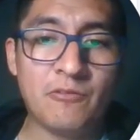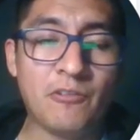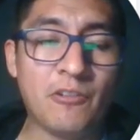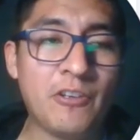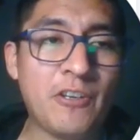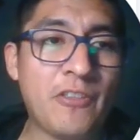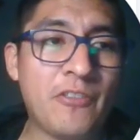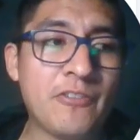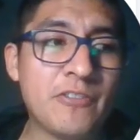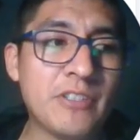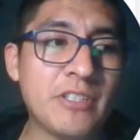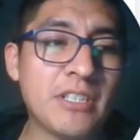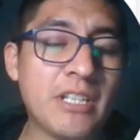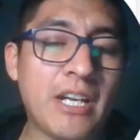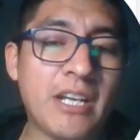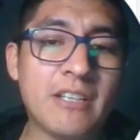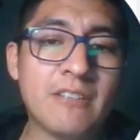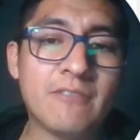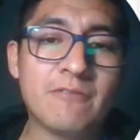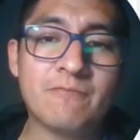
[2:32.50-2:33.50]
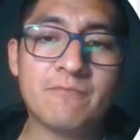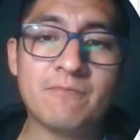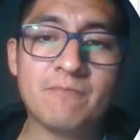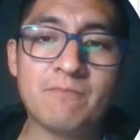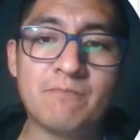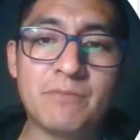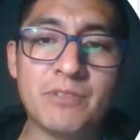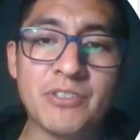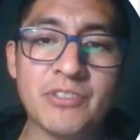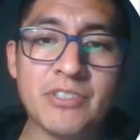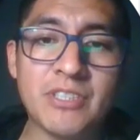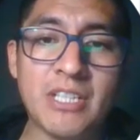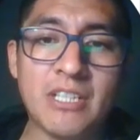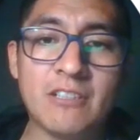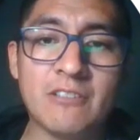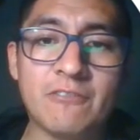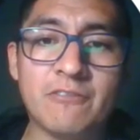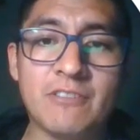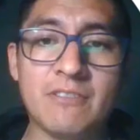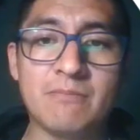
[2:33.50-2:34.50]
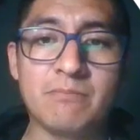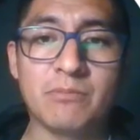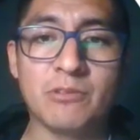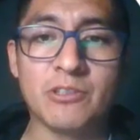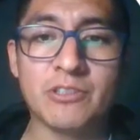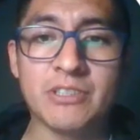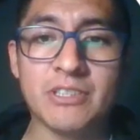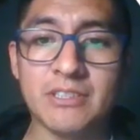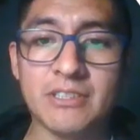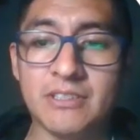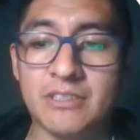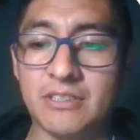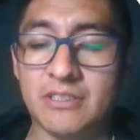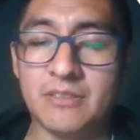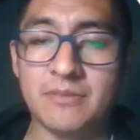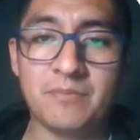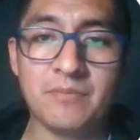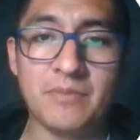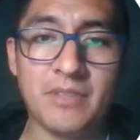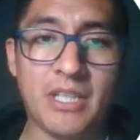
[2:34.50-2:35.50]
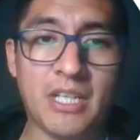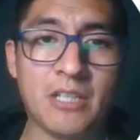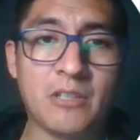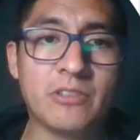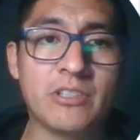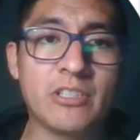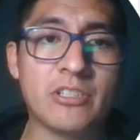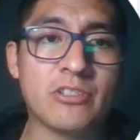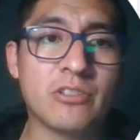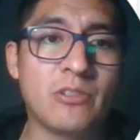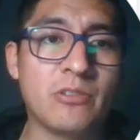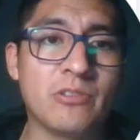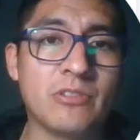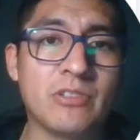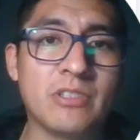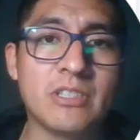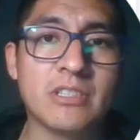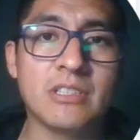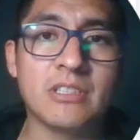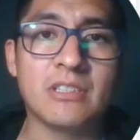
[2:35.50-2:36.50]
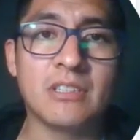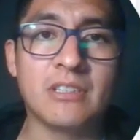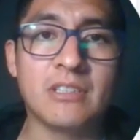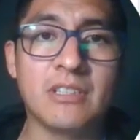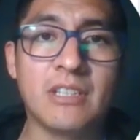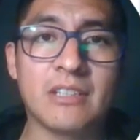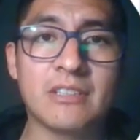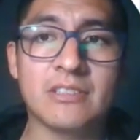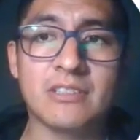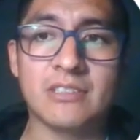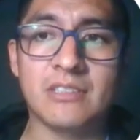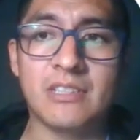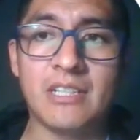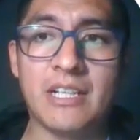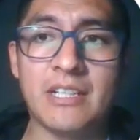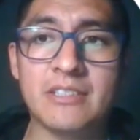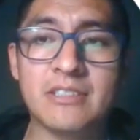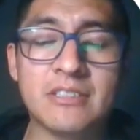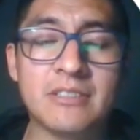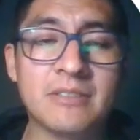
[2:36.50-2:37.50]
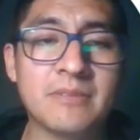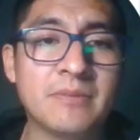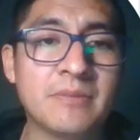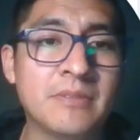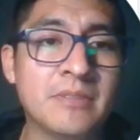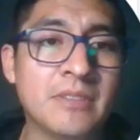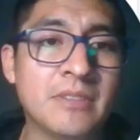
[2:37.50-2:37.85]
43.9% of importance. I'm gonna show you this in the next slides.